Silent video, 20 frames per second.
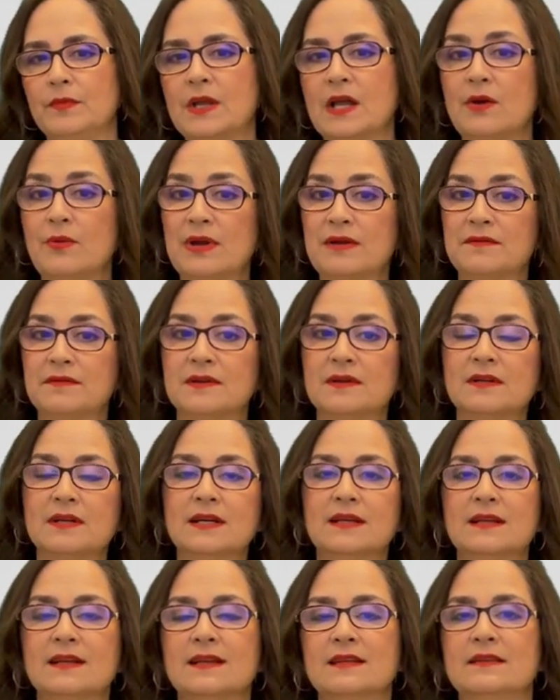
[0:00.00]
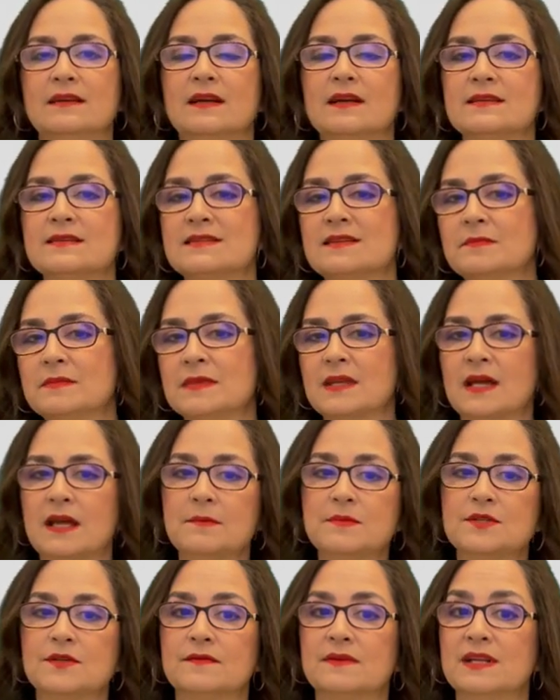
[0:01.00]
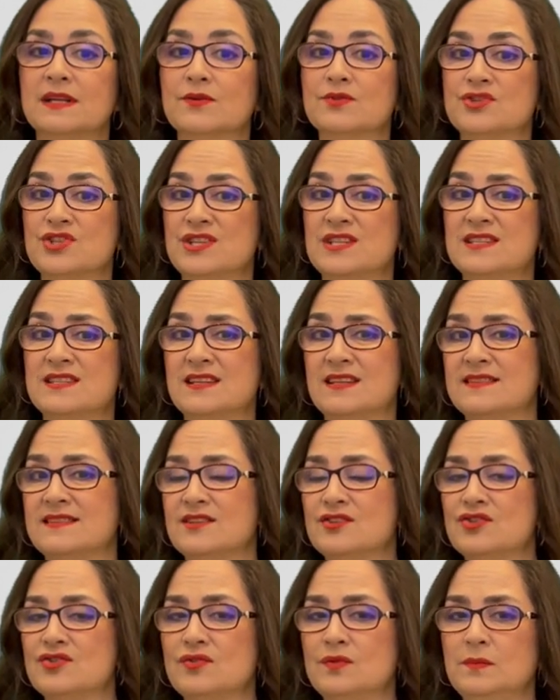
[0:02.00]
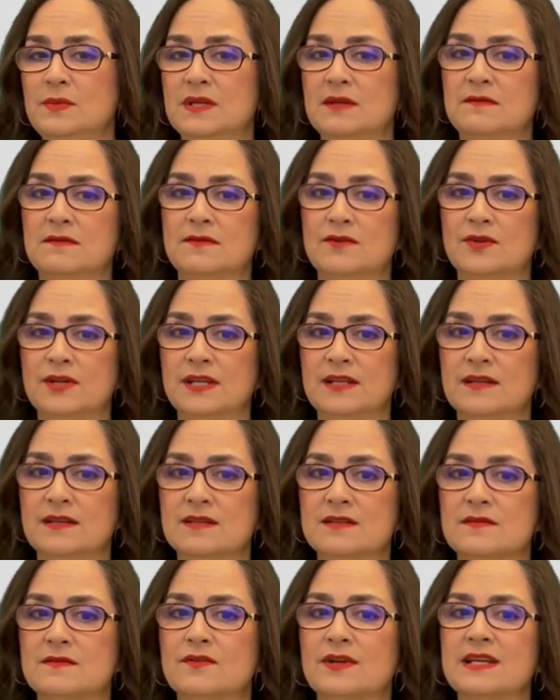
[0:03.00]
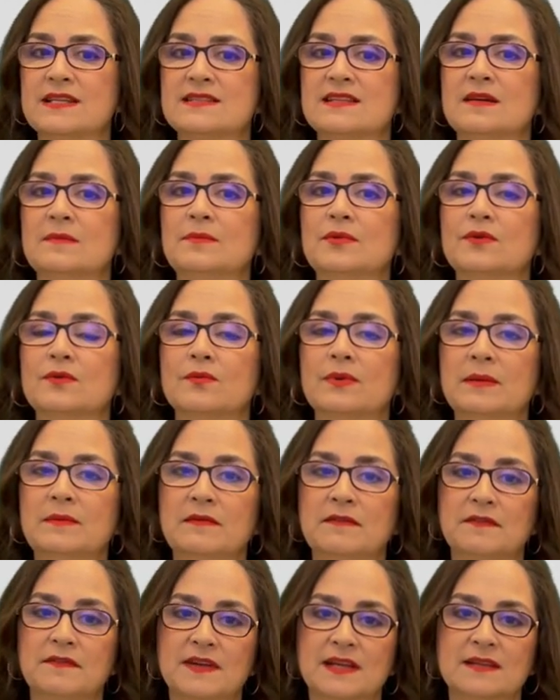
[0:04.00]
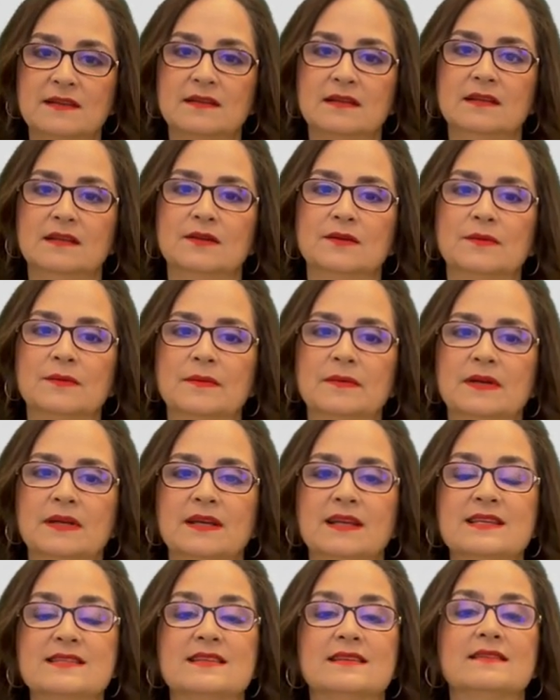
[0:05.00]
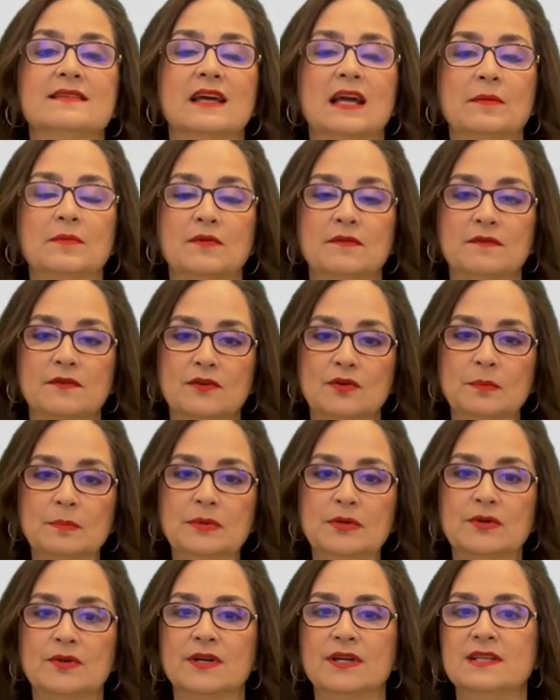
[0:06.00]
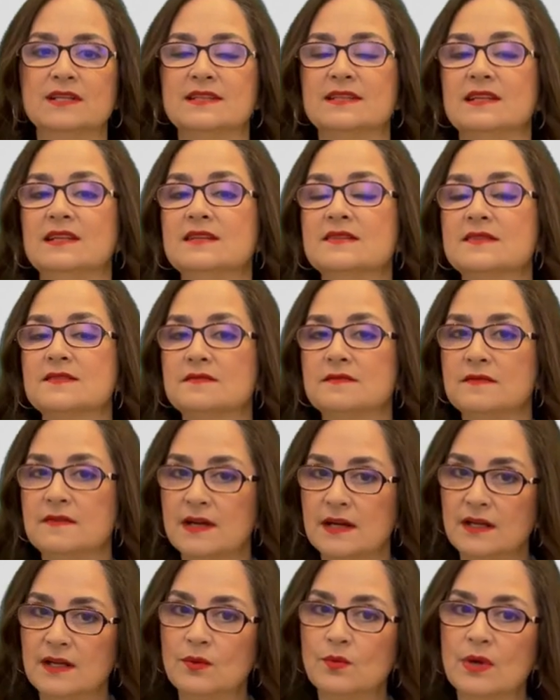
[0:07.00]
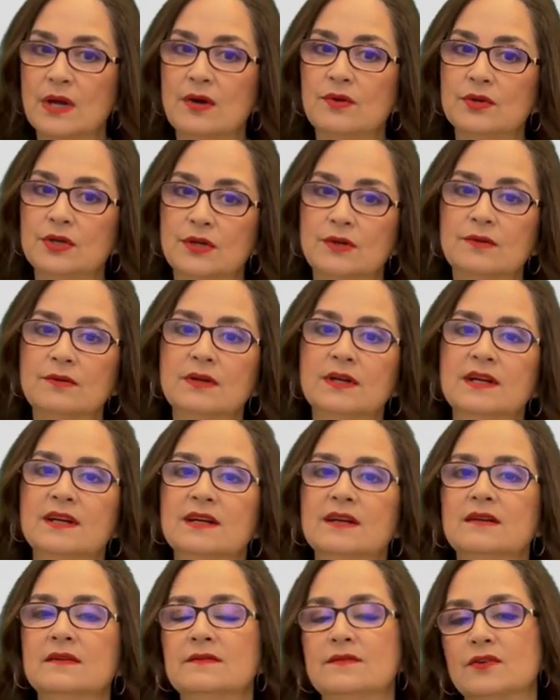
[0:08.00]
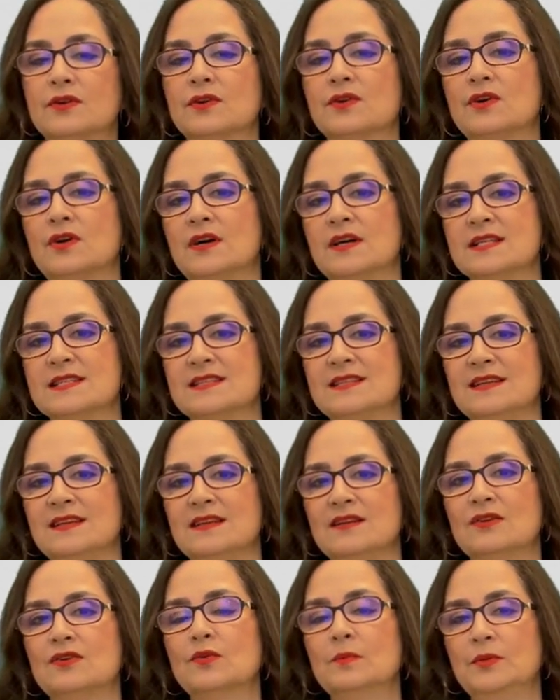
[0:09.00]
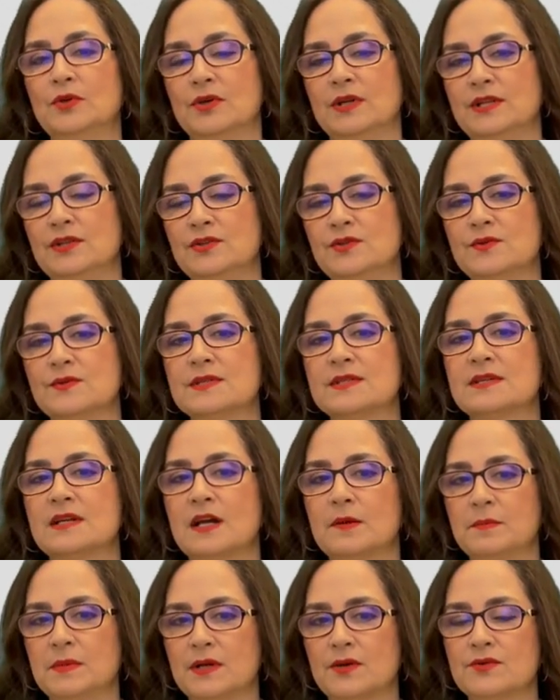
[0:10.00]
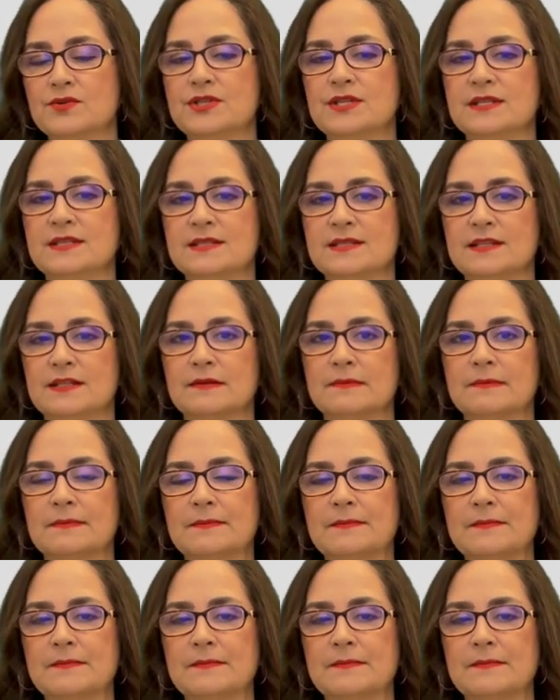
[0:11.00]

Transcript: However, there are some types of analgesics that should be avoided. For example, remifentanyl is a type of opioid that is very well known for causing opioid-induced hyperalgesia.